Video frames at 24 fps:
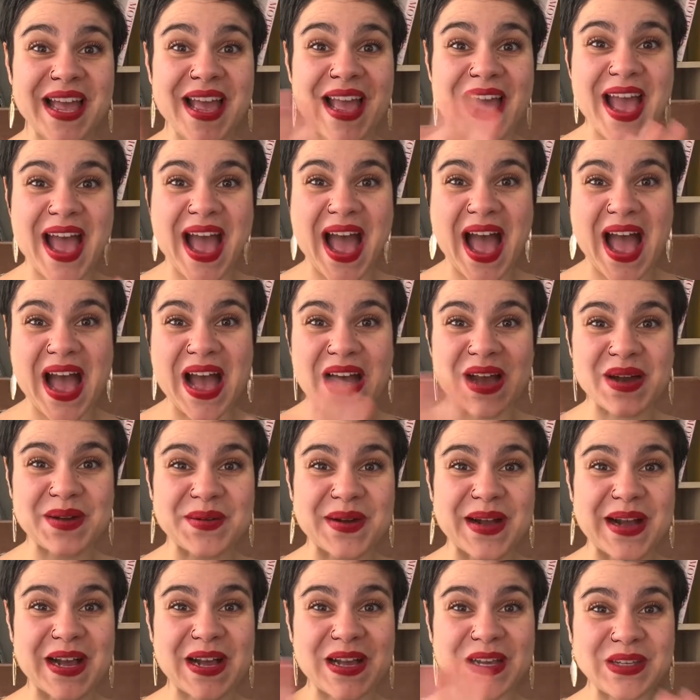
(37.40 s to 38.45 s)
How
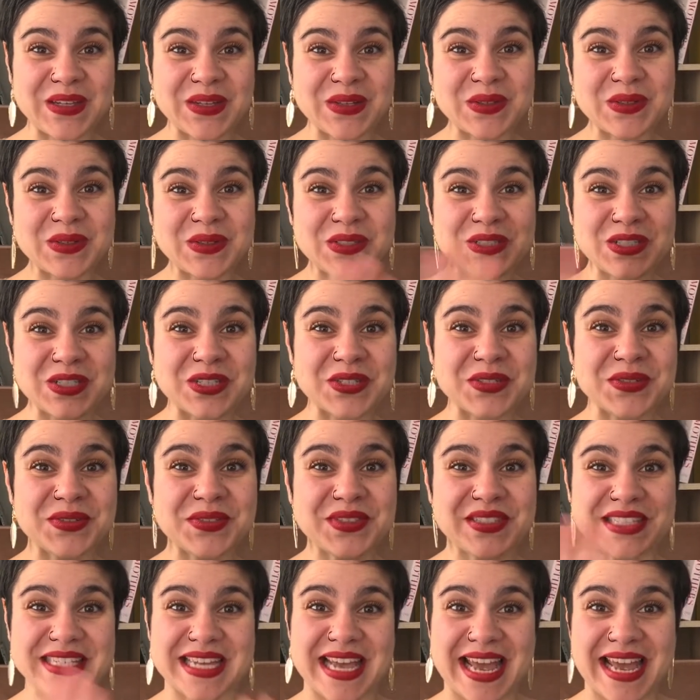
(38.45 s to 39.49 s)
are you
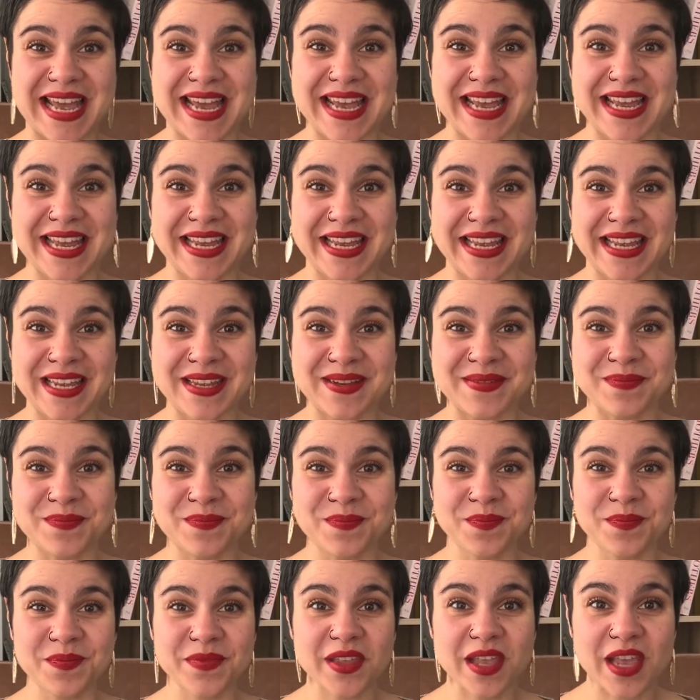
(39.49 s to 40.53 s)
today?
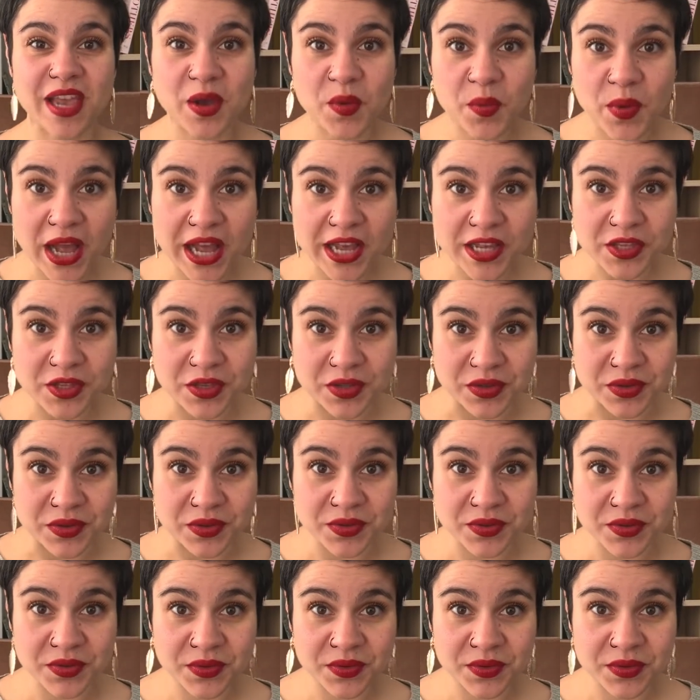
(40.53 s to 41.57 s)
How are you?
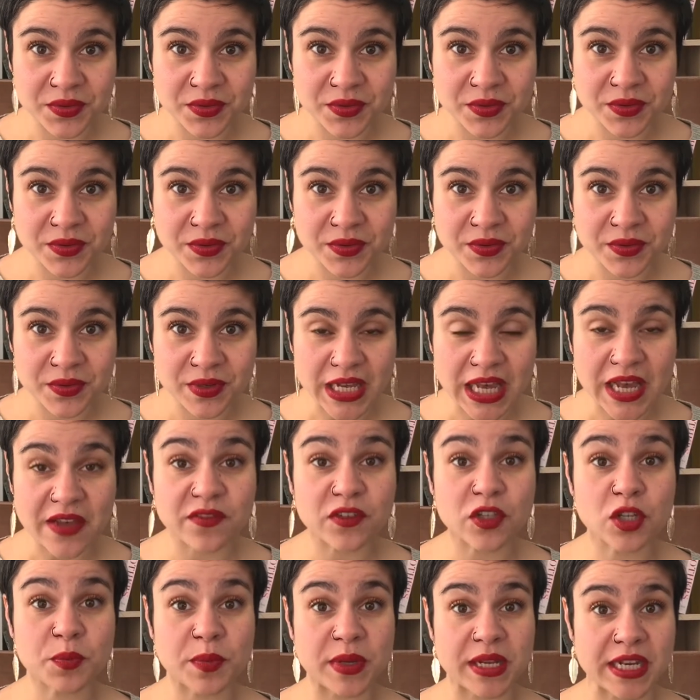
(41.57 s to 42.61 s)
Have
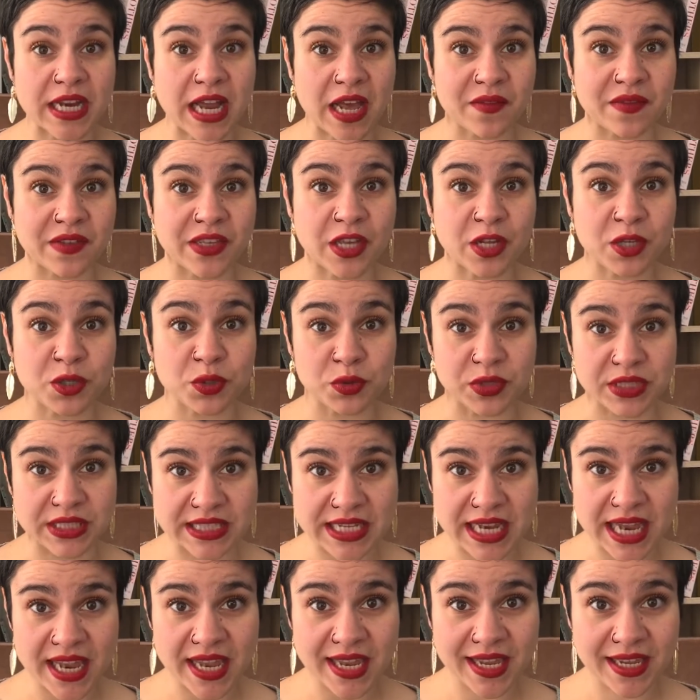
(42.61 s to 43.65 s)
you been having a good
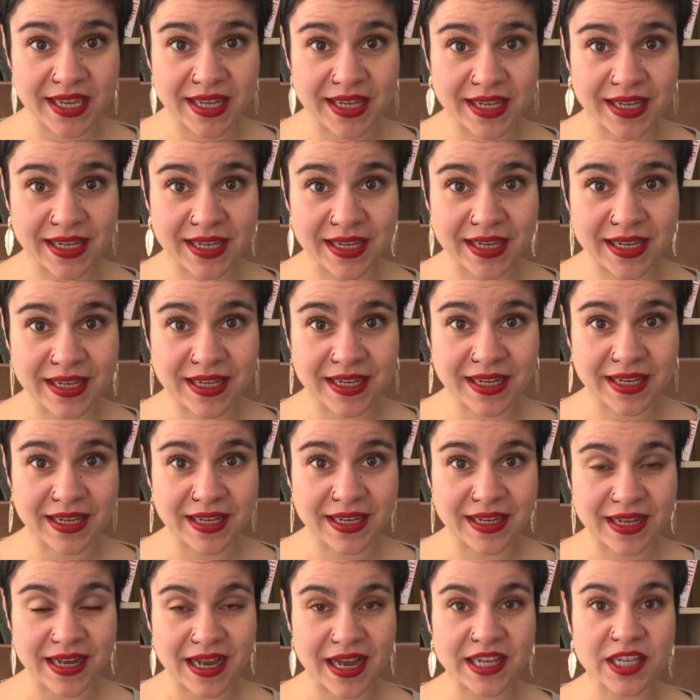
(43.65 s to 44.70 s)
day?
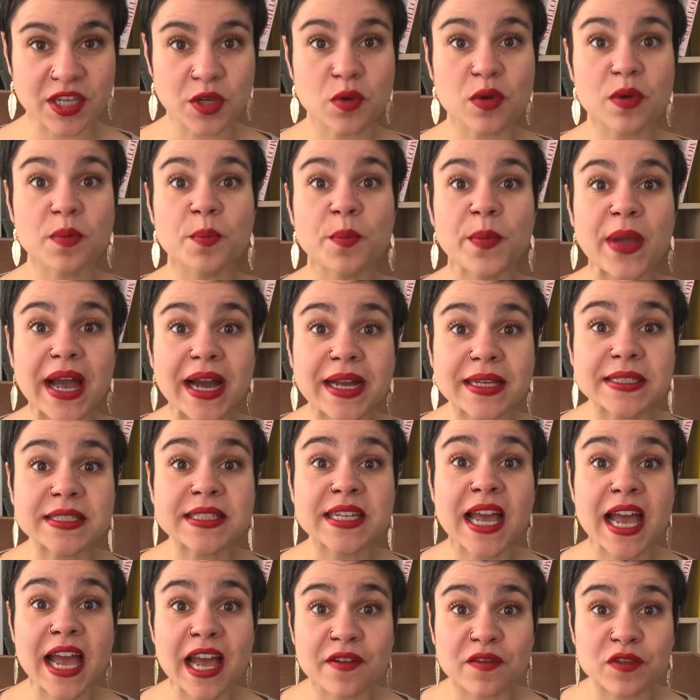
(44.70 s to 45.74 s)
Are you about to
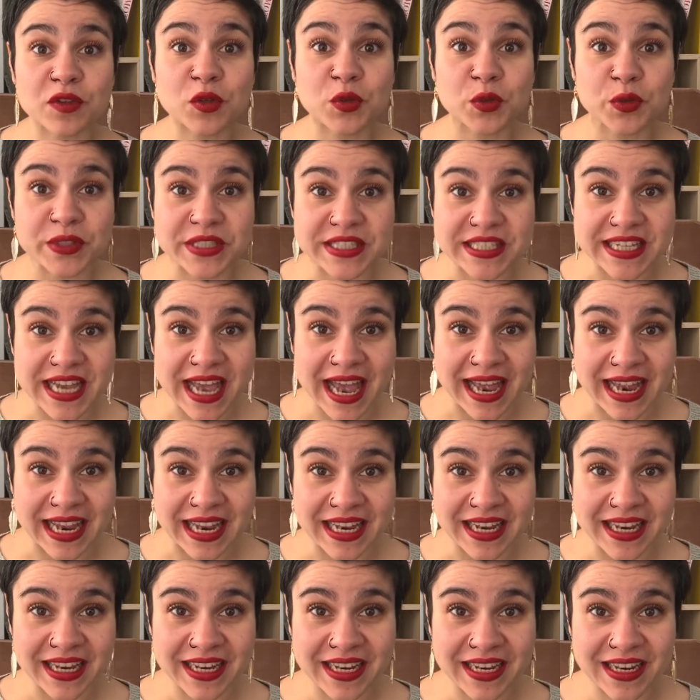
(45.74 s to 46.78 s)
have a good day?
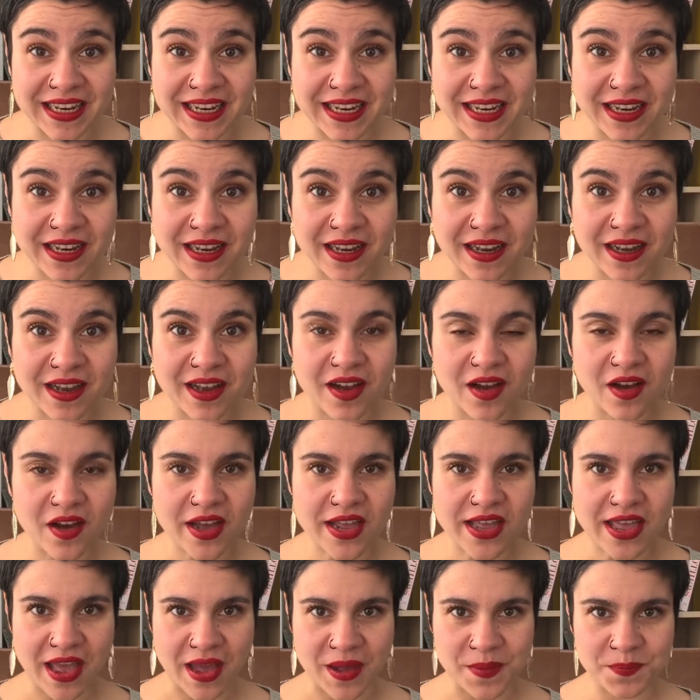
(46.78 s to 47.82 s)
I
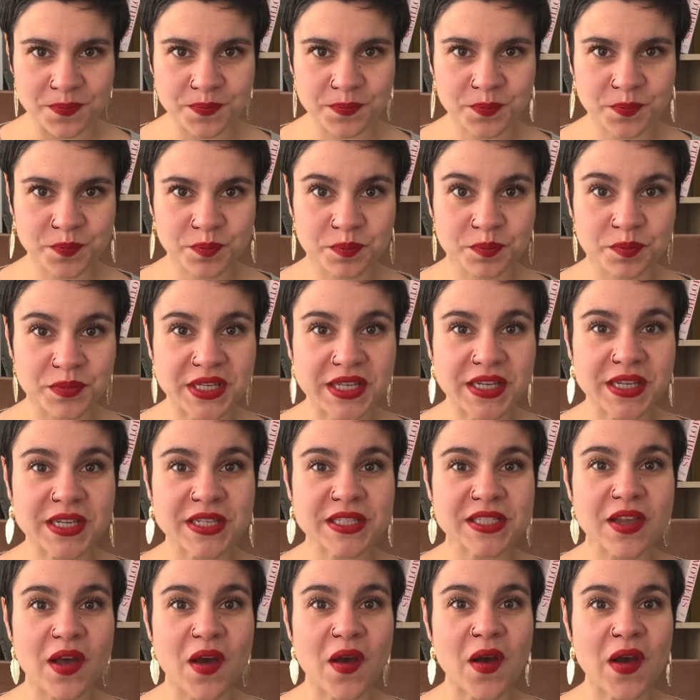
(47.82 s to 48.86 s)
am, because
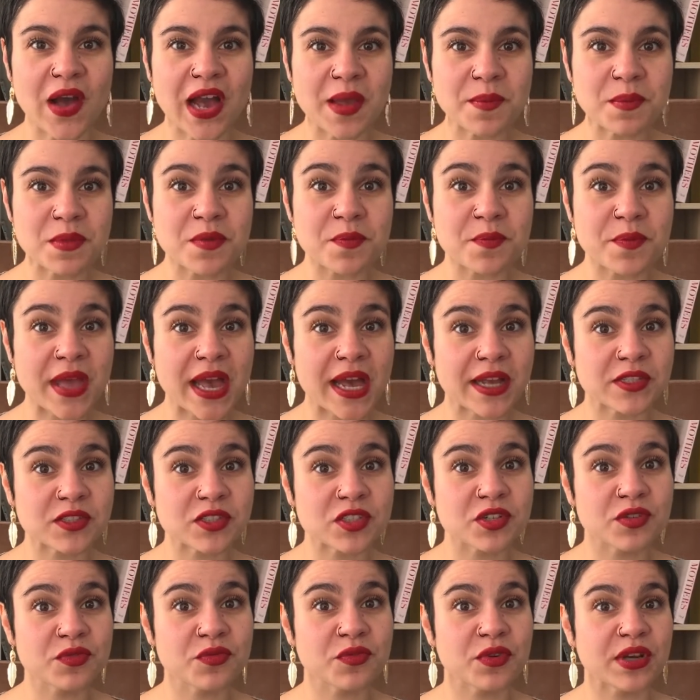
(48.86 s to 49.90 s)
I'm about
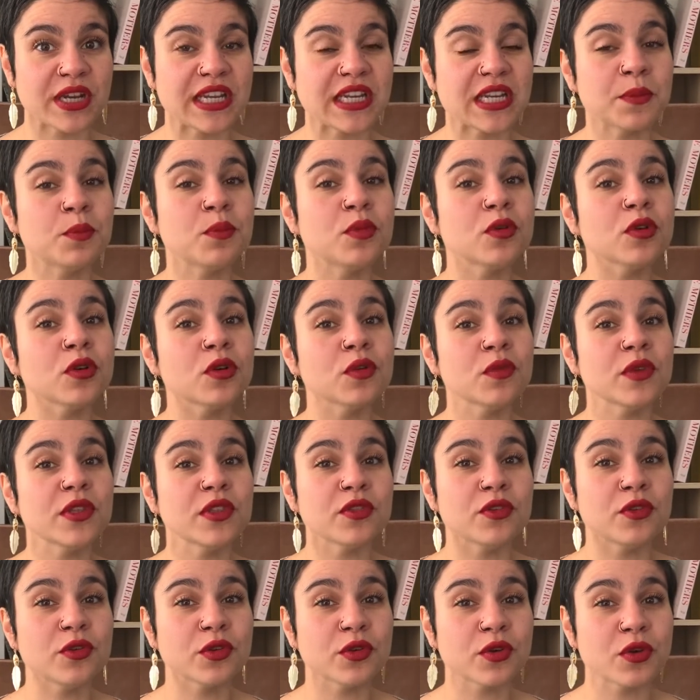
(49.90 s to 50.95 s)
to read a book with
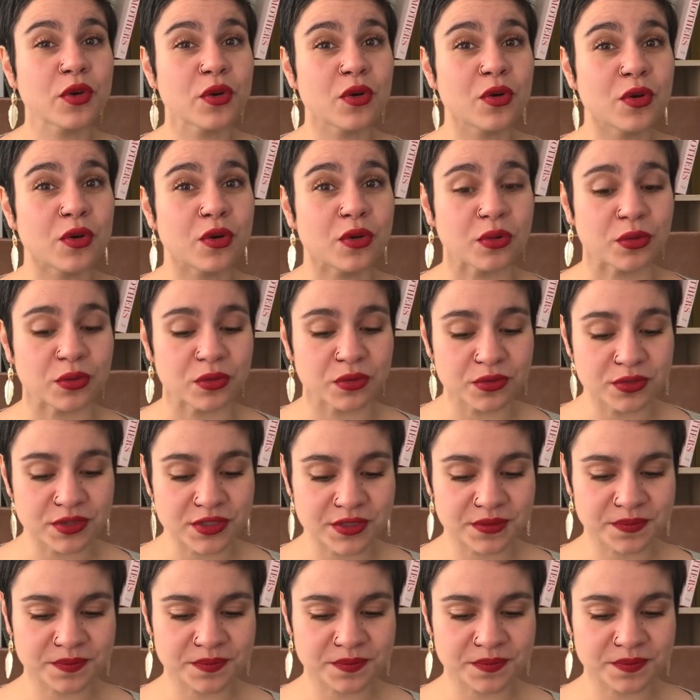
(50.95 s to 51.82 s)
you called